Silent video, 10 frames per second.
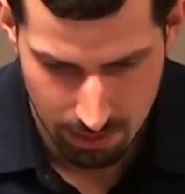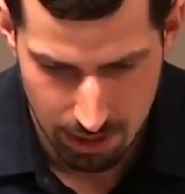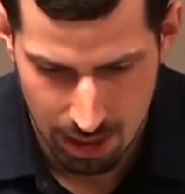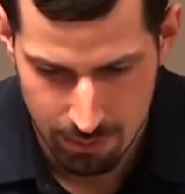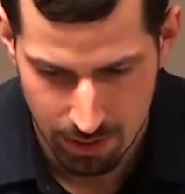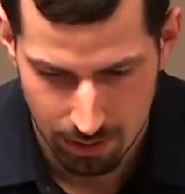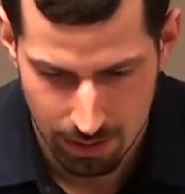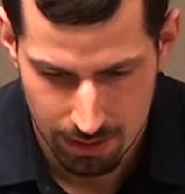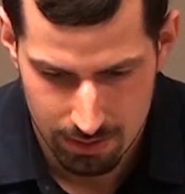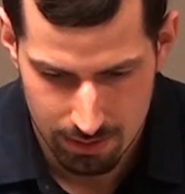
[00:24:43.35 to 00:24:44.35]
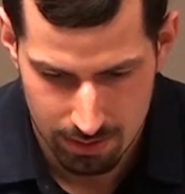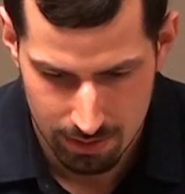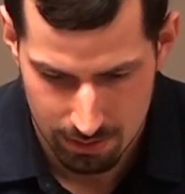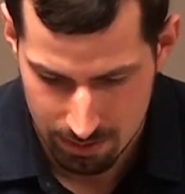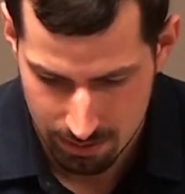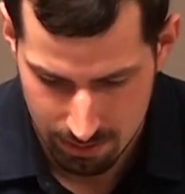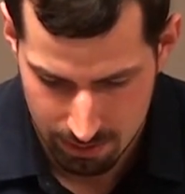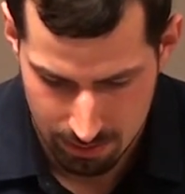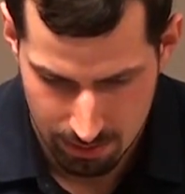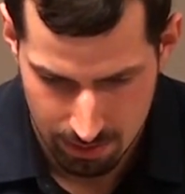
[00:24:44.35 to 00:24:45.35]
Name it list.
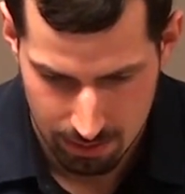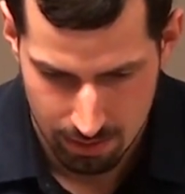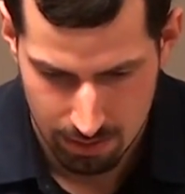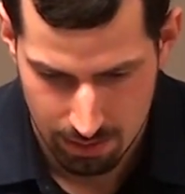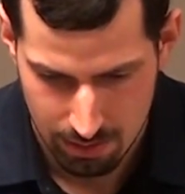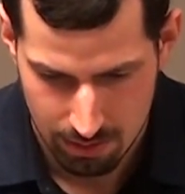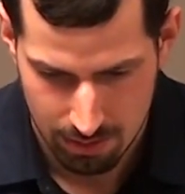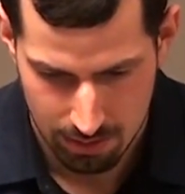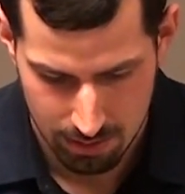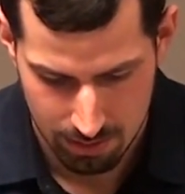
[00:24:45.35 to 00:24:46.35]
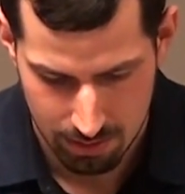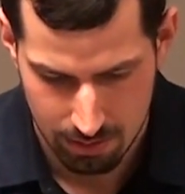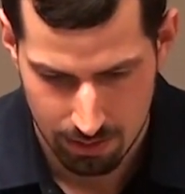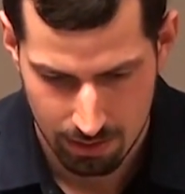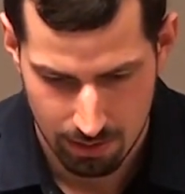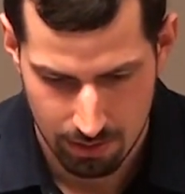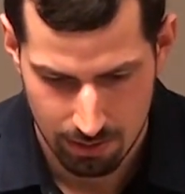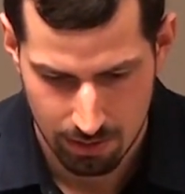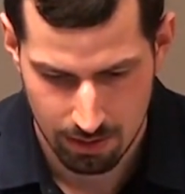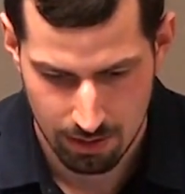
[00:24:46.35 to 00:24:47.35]

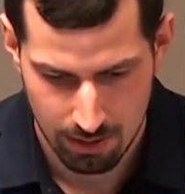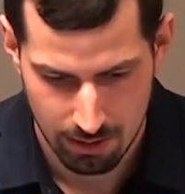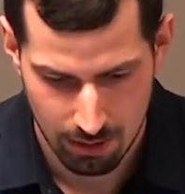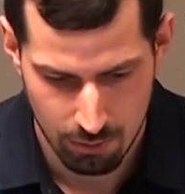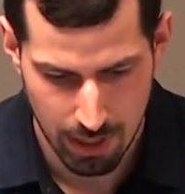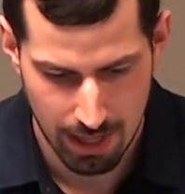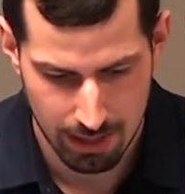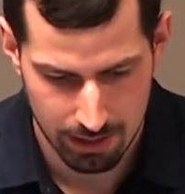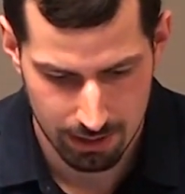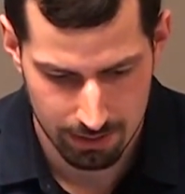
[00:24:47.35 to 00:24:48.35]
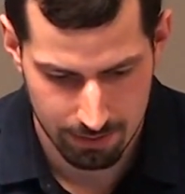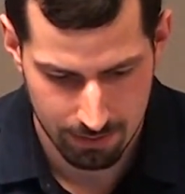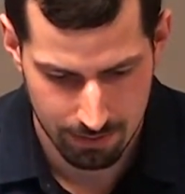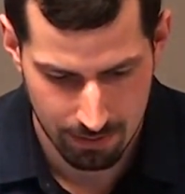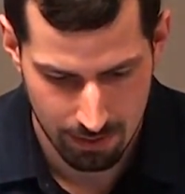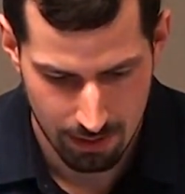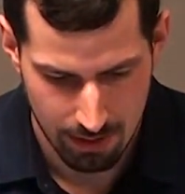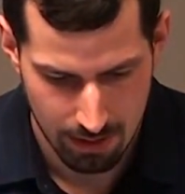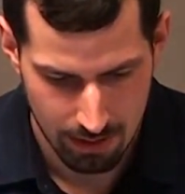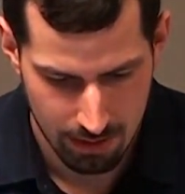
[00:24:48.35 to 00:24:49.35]
Go back.
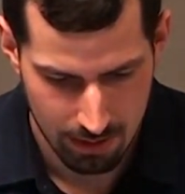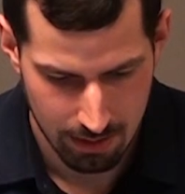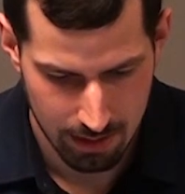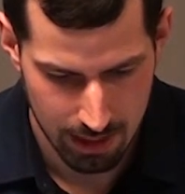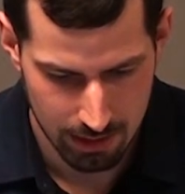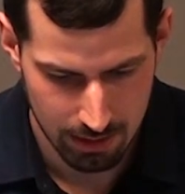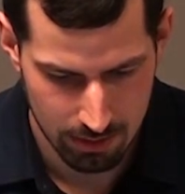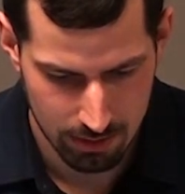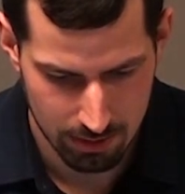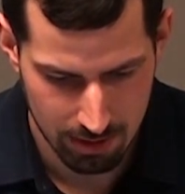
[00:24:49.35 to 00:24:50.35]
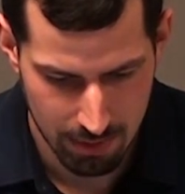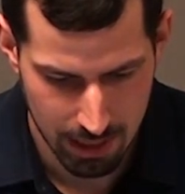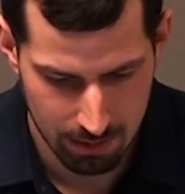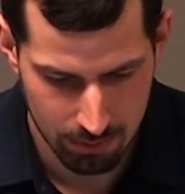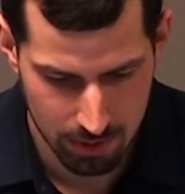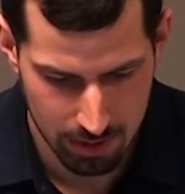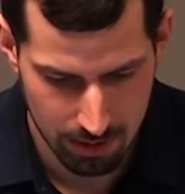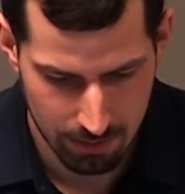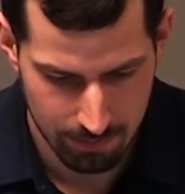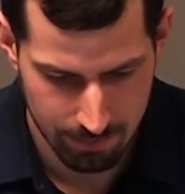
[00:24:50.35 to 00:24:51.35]
I can insert some items here.